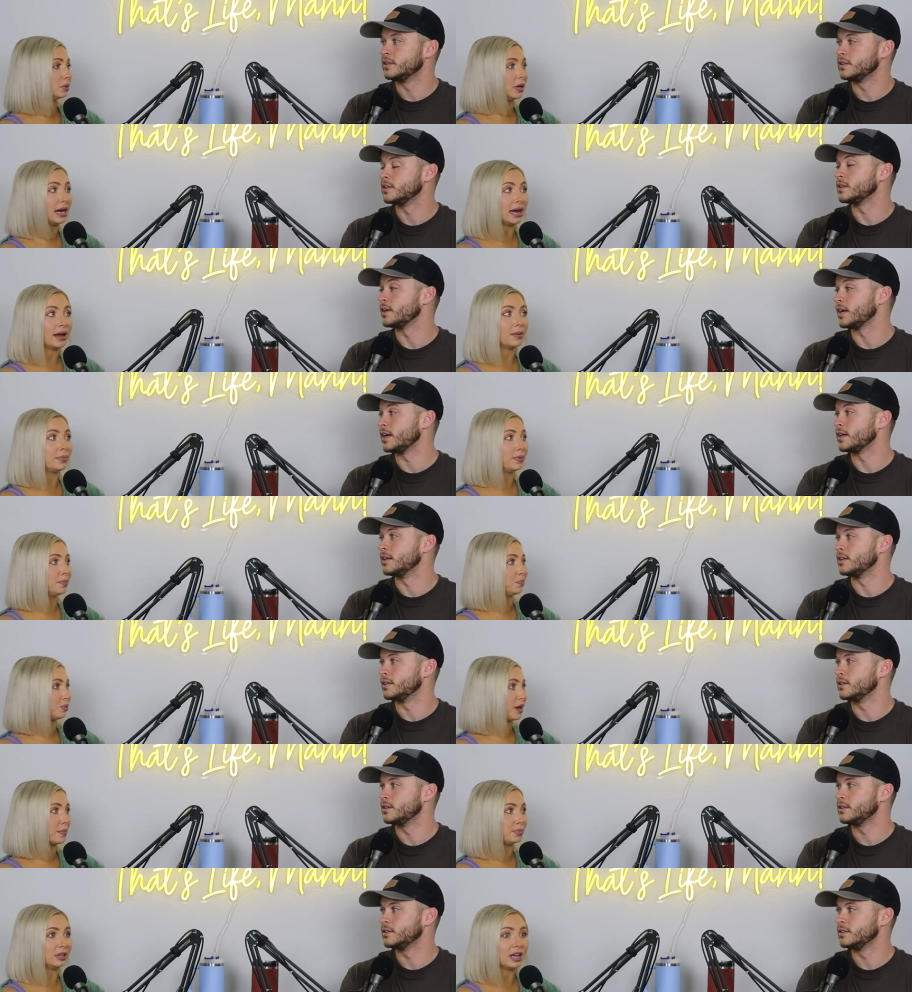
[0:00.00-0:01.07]
Speaker 1: prep, yeah.
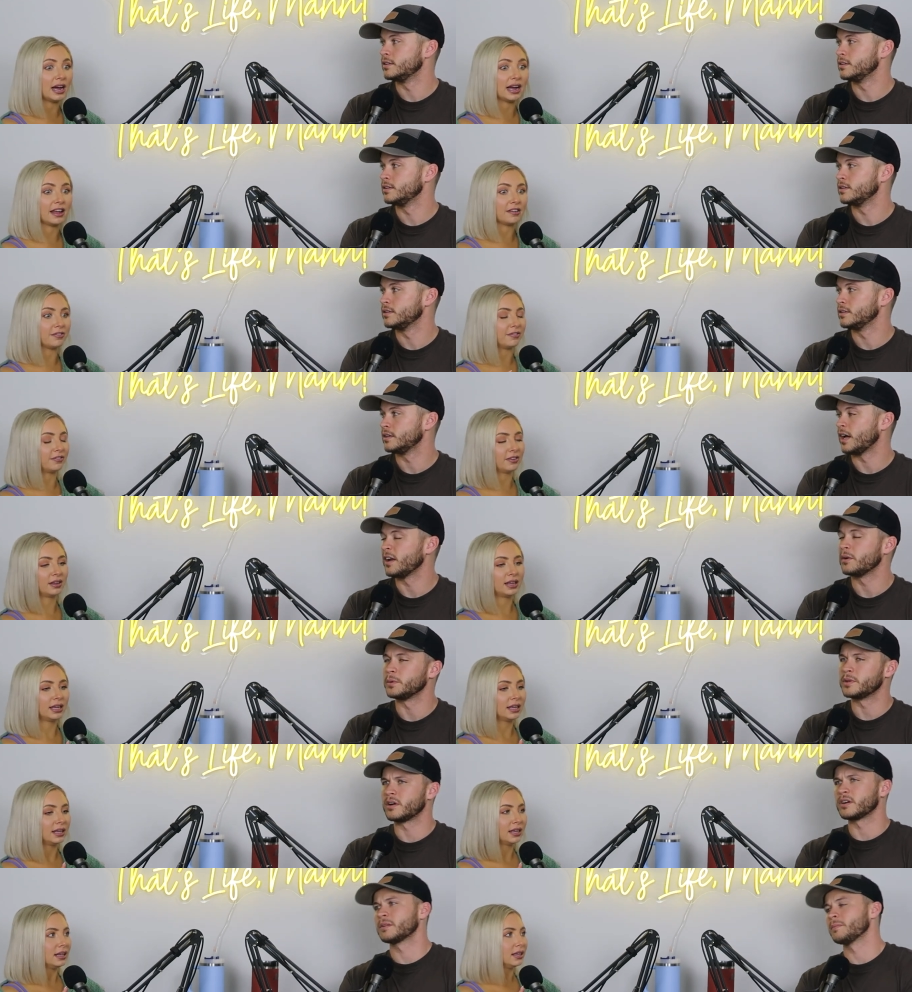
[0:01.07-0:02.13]
prep life.
Speaker 2: I know
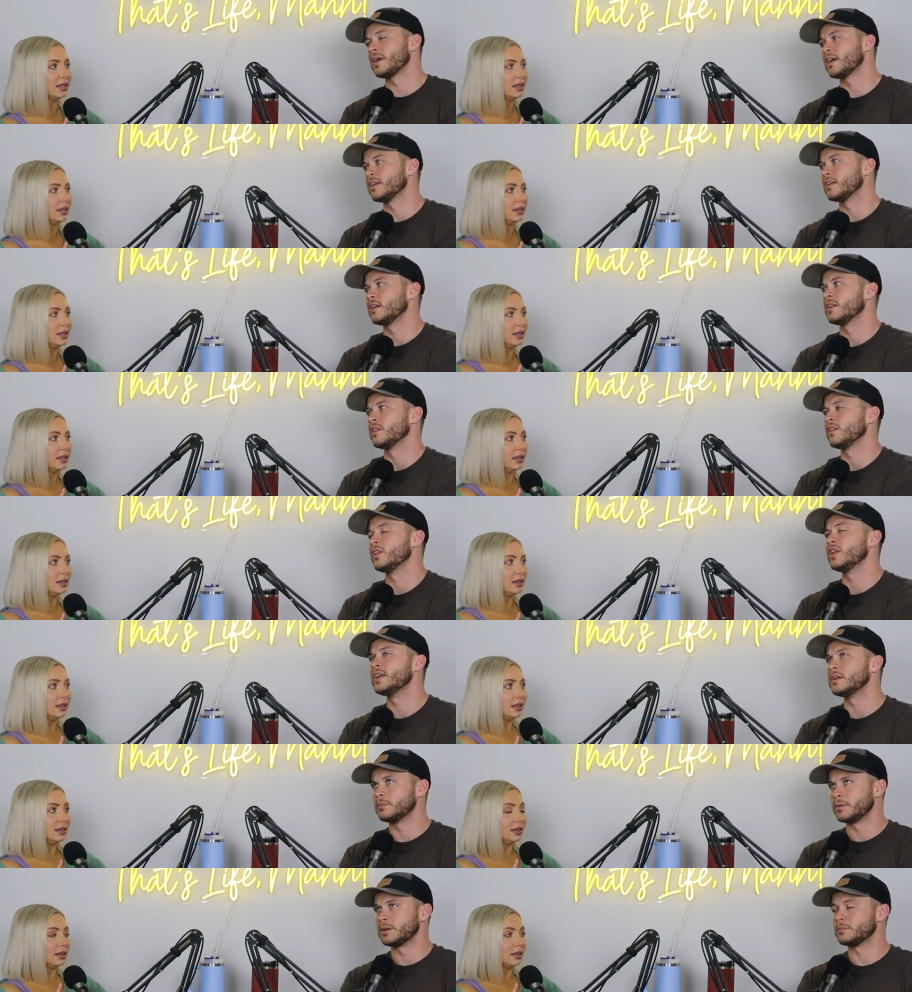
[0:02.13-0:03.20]
we talked about it a
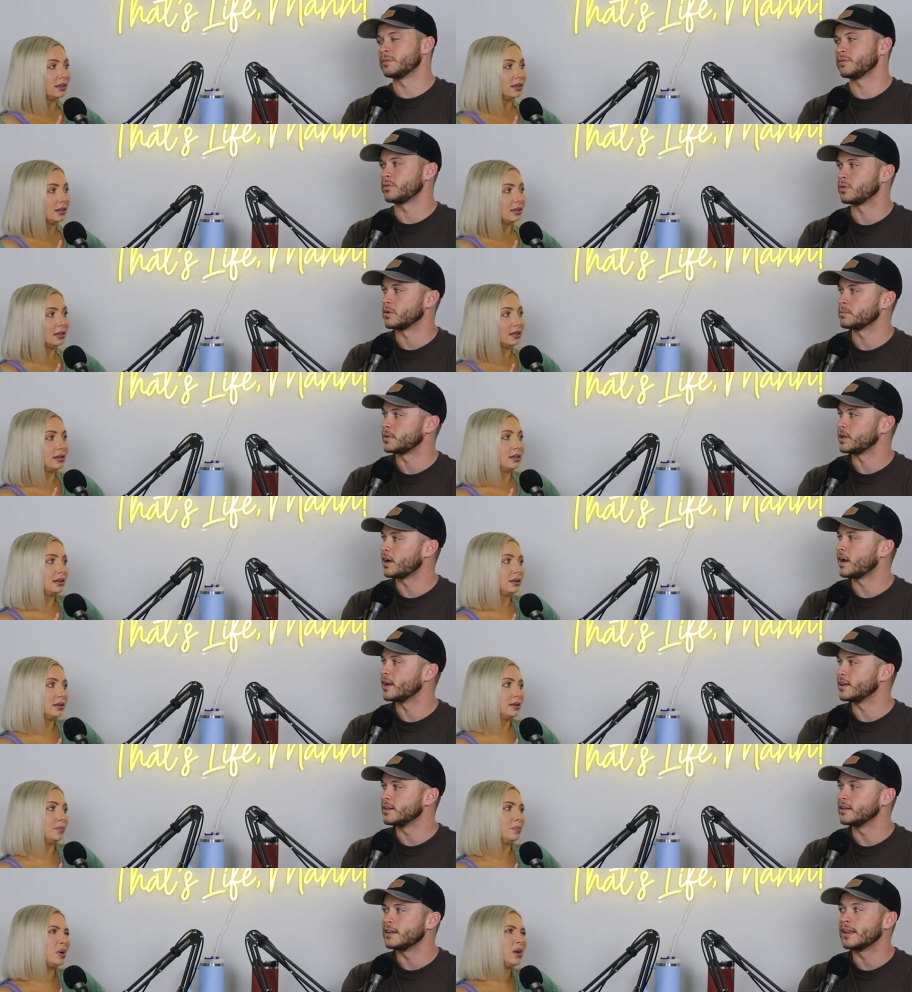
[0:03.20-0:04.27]
little bit before, but
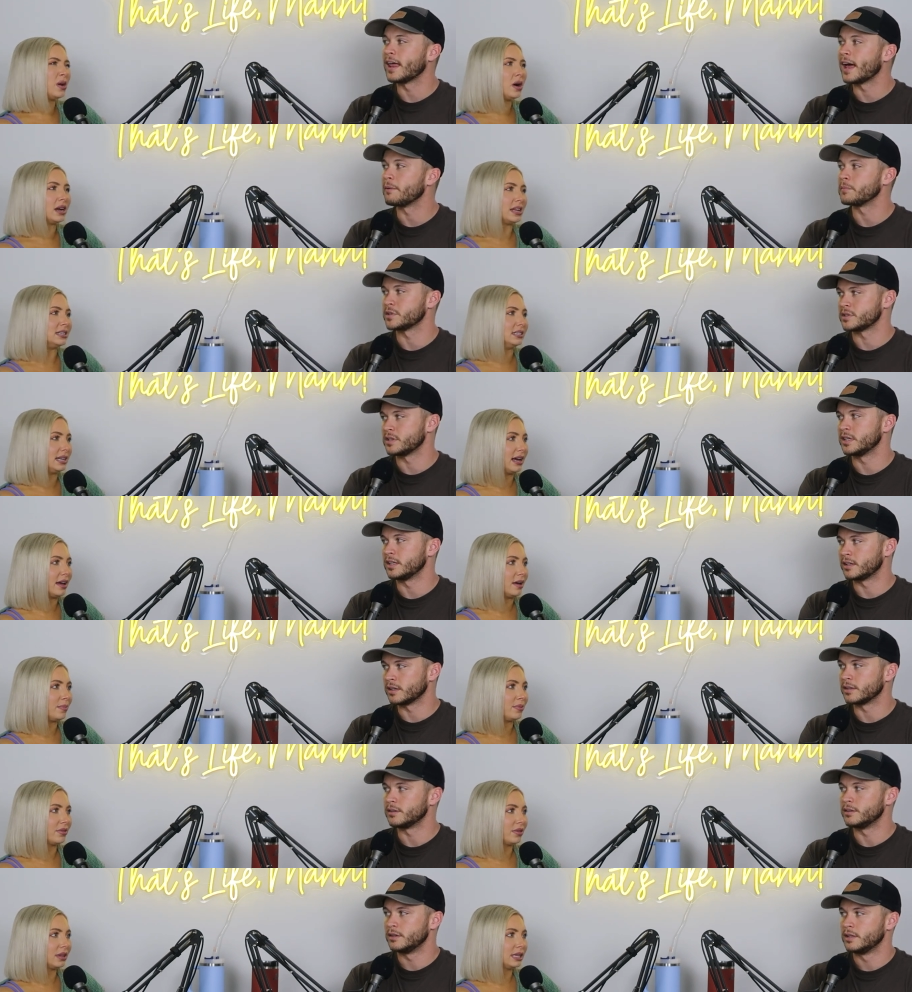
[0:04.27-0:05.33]
not in but not in depth.
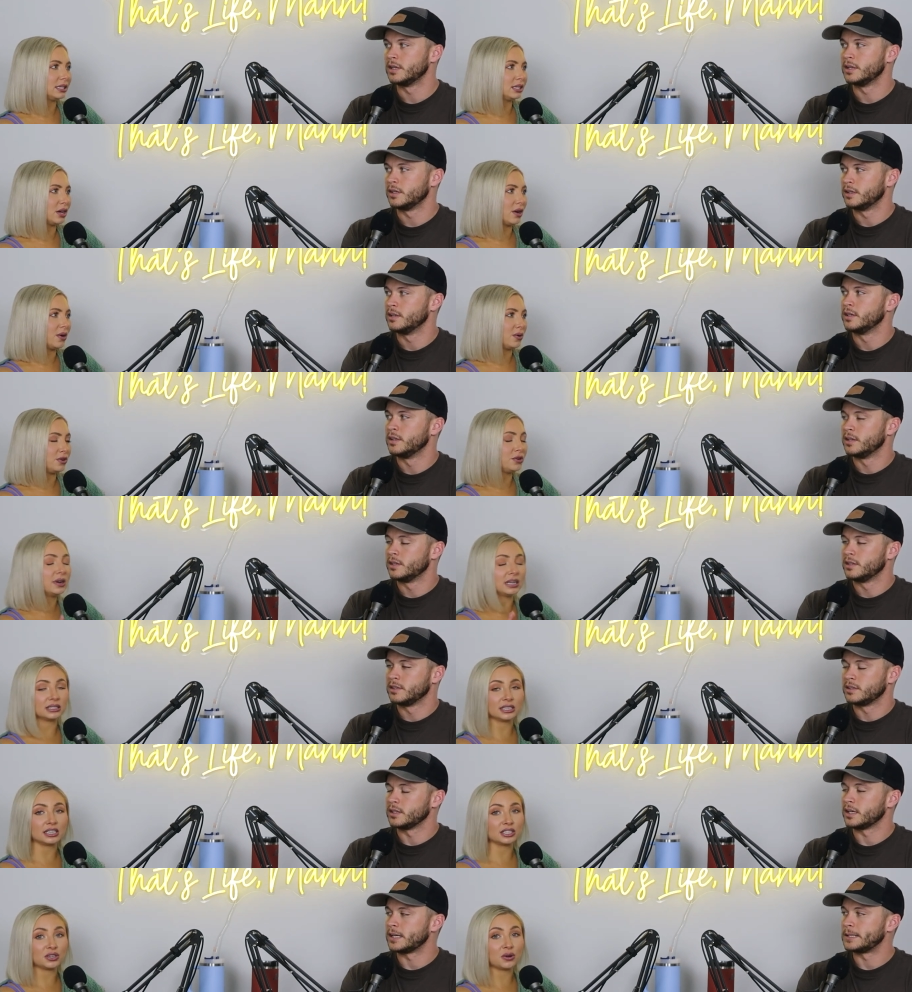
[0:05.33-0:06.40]
Detail.
Speaker 1: So you
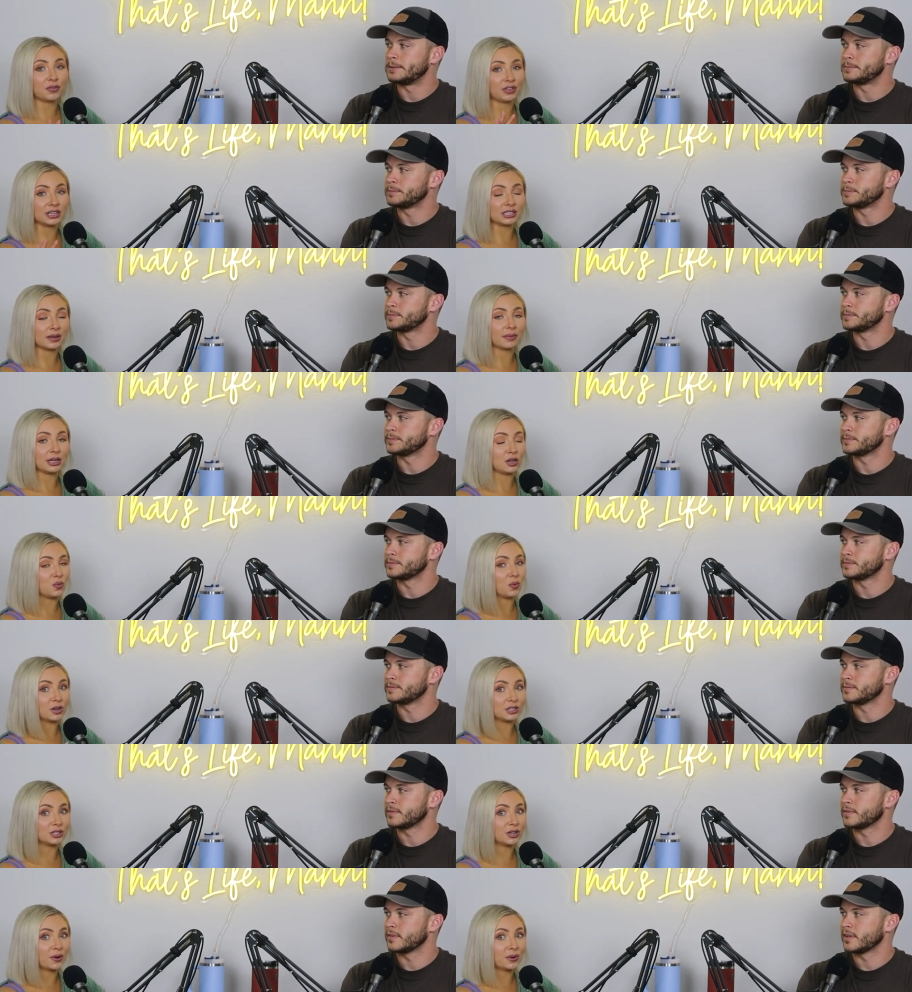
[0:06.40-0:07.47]
guys let us yeah. know if that's something you
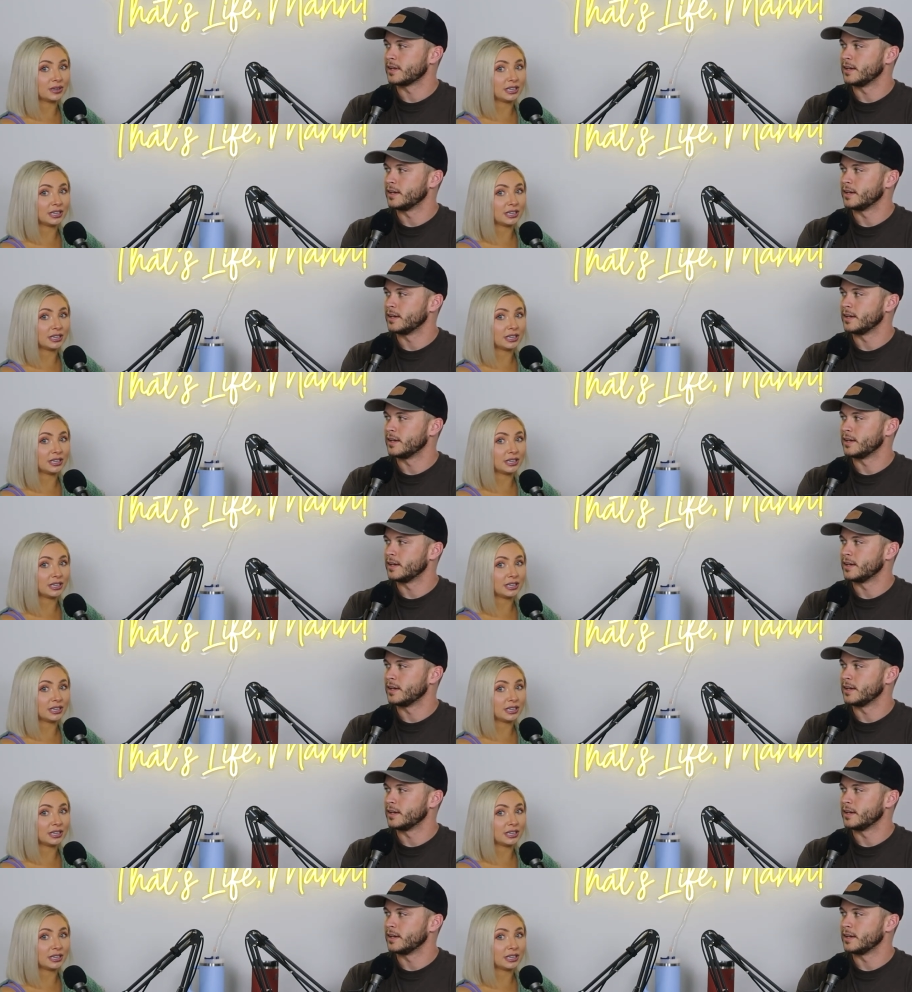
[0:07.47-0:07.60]
want us to go